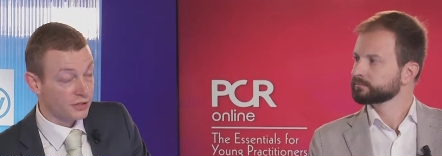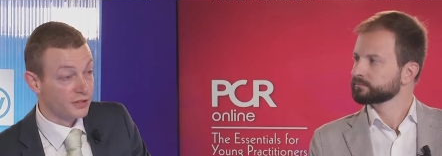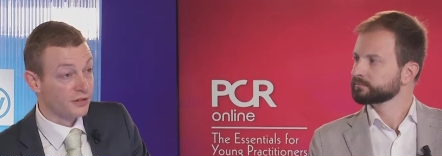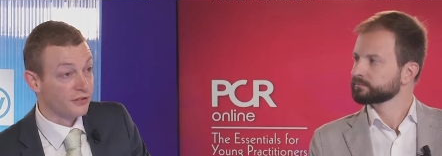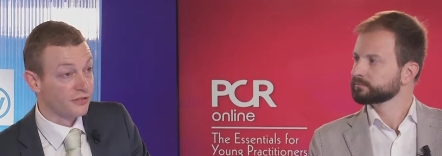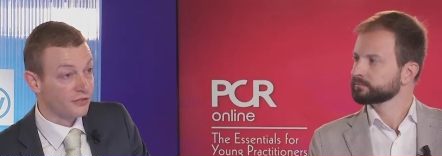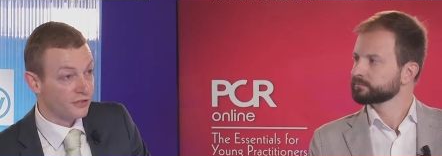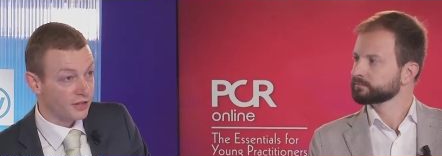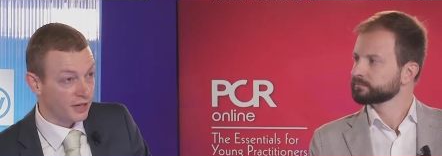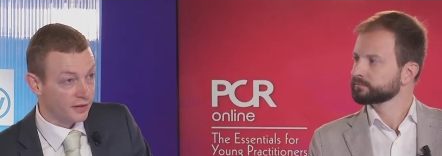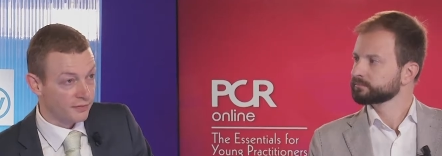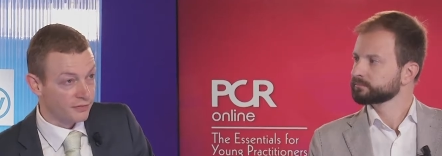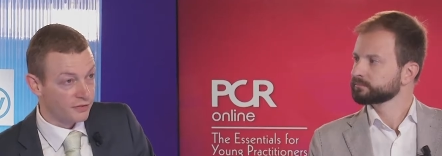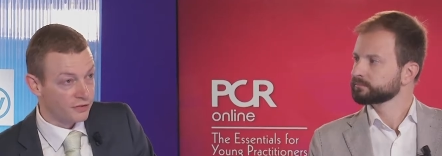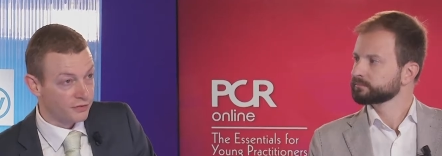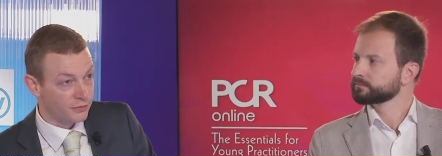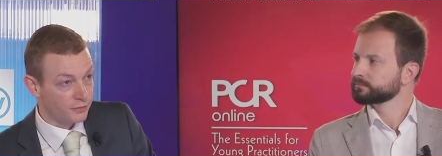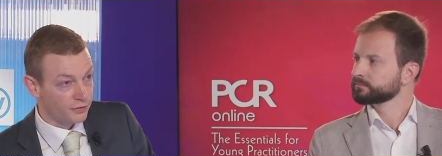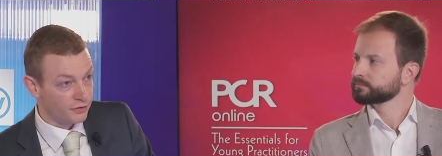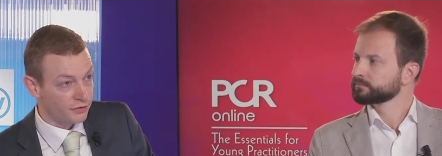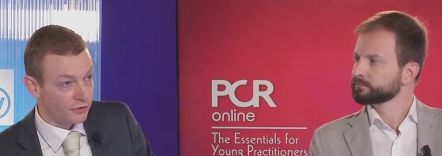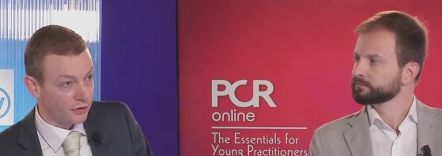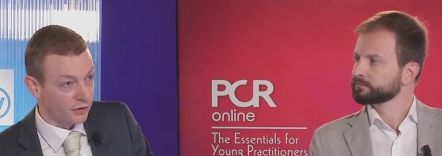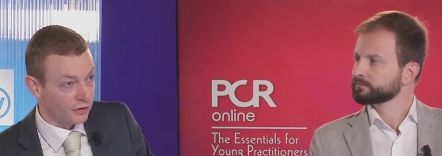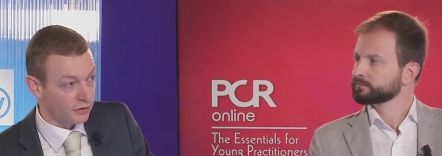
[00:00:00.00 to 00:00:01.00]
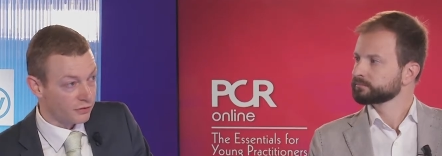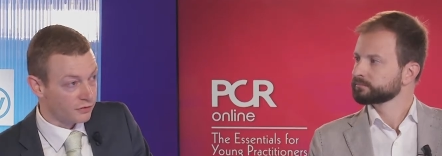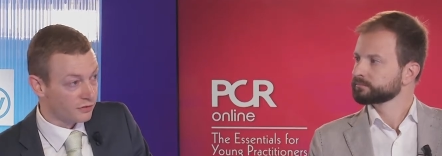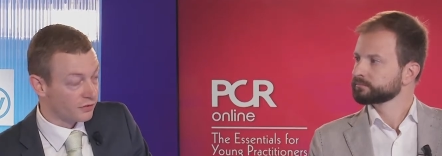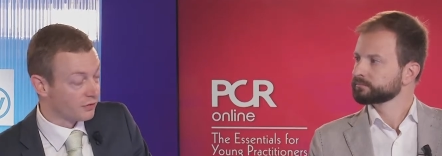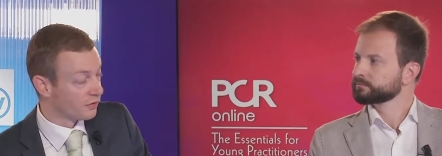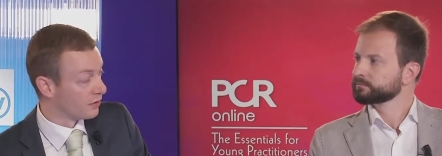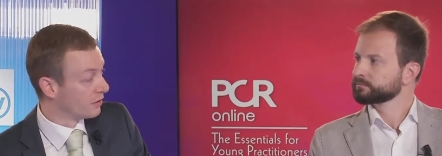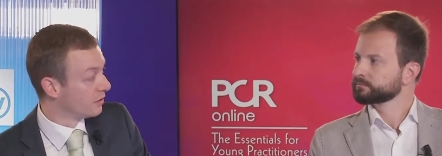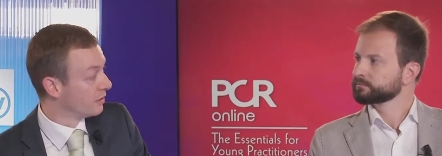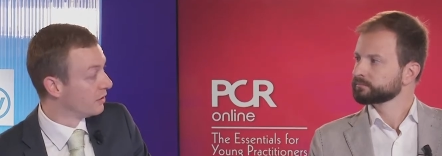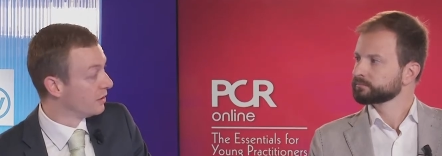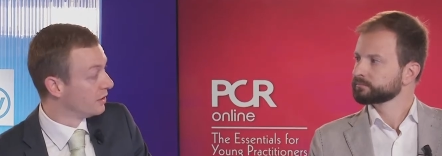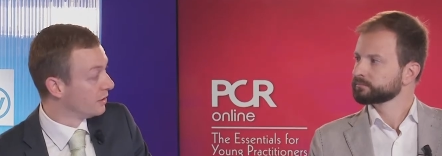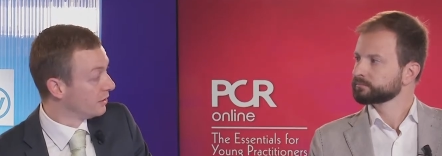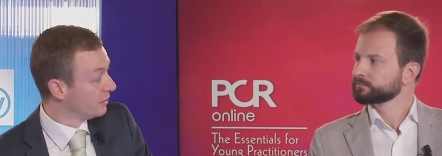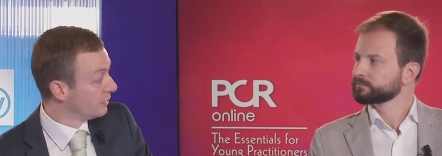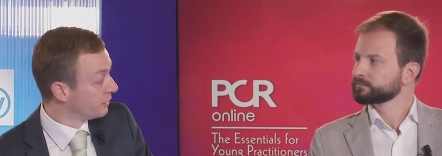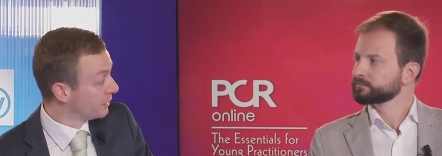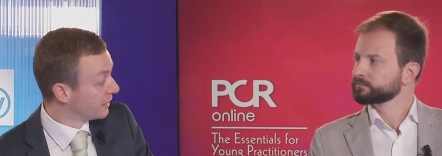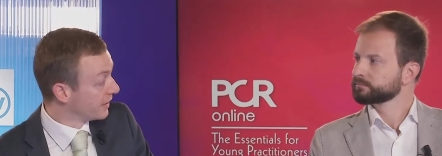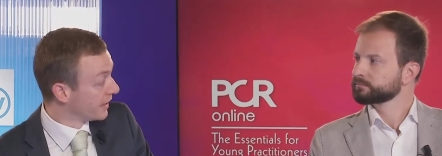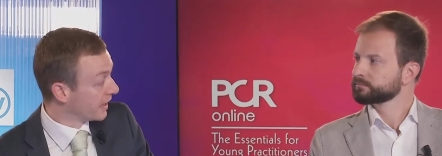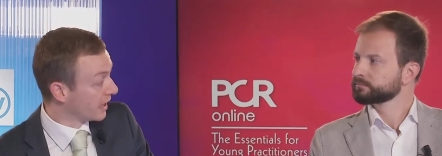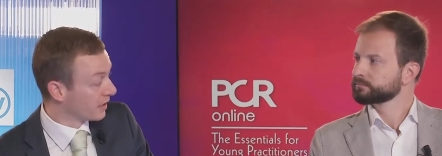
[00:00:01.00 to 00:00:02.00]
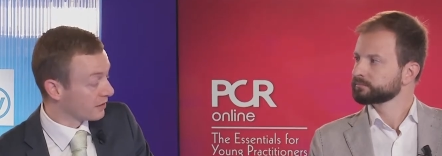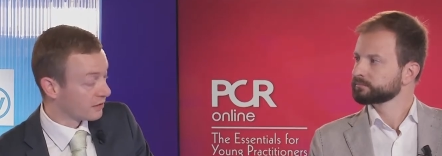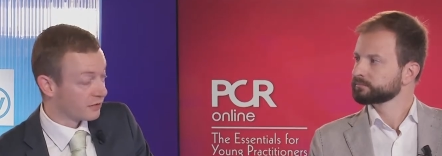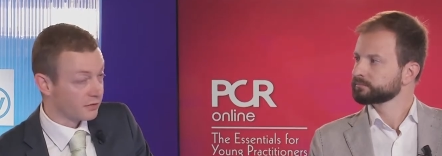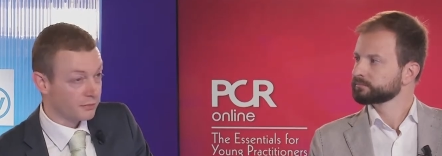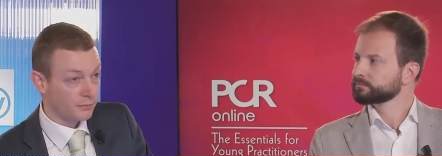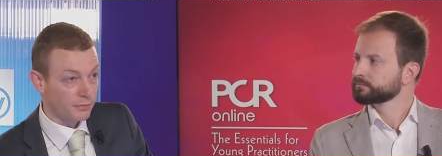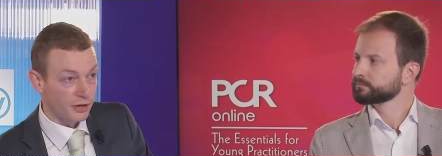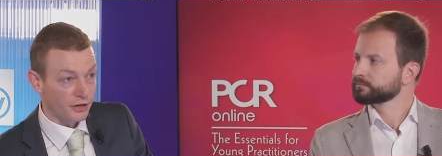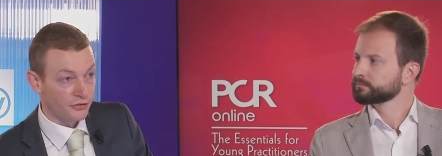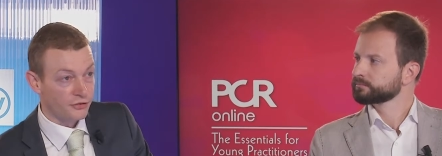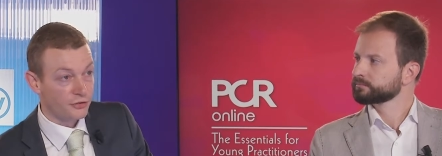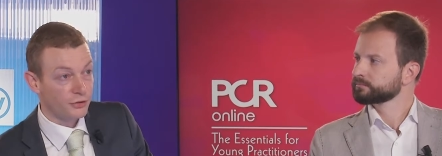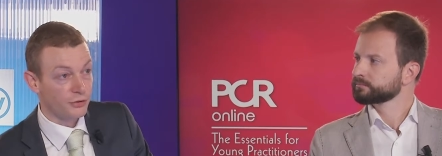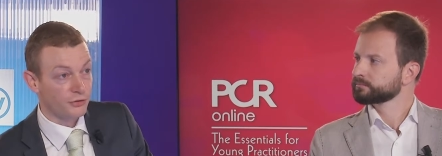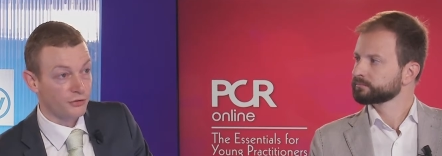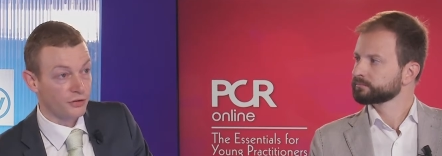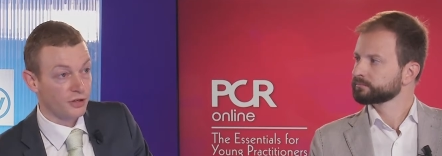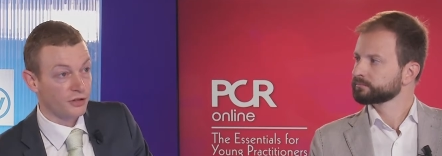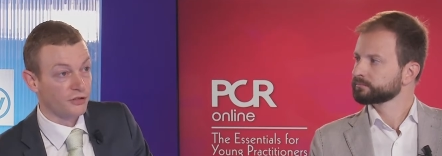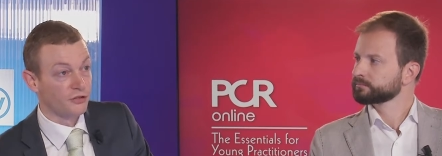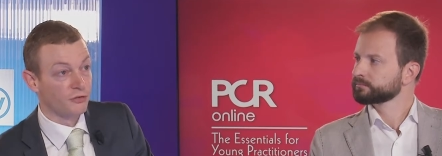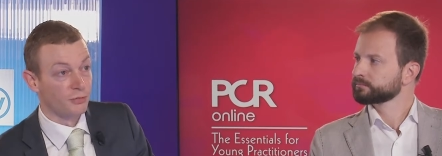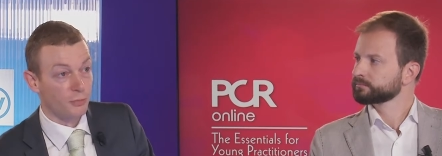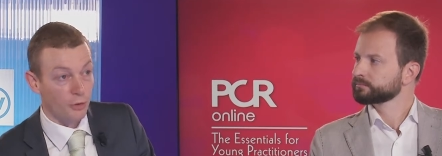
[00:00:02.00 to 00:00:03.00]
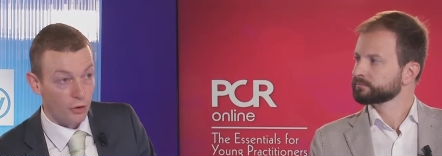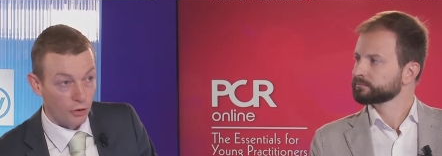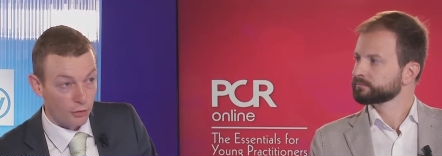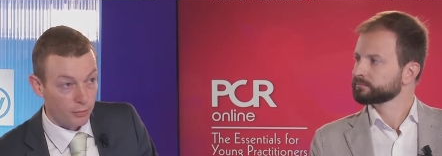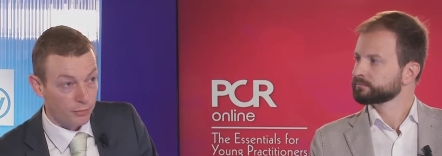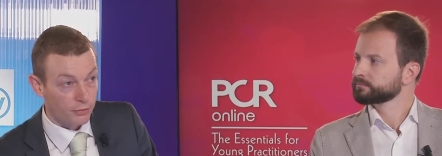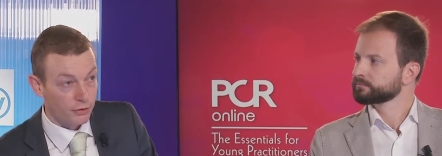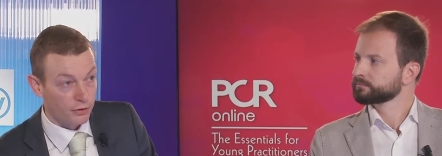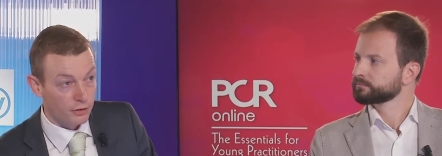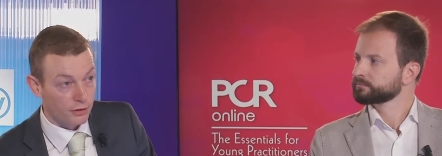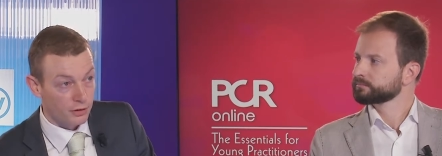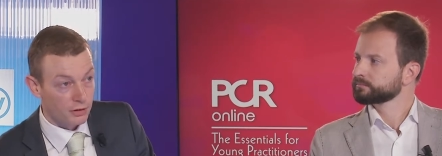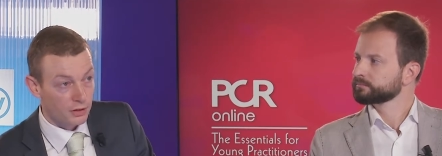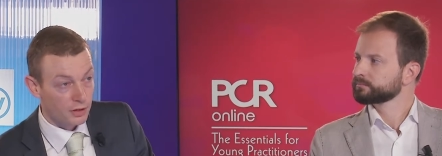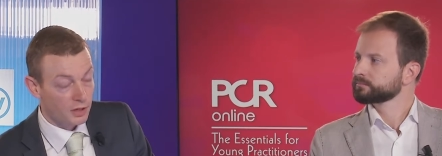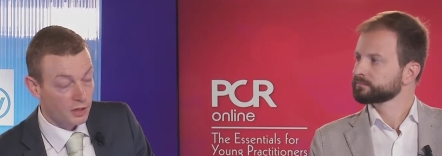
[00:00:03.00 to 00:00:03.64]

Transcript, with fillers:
Speaker 1: and the safest results you get by choosing a small burr.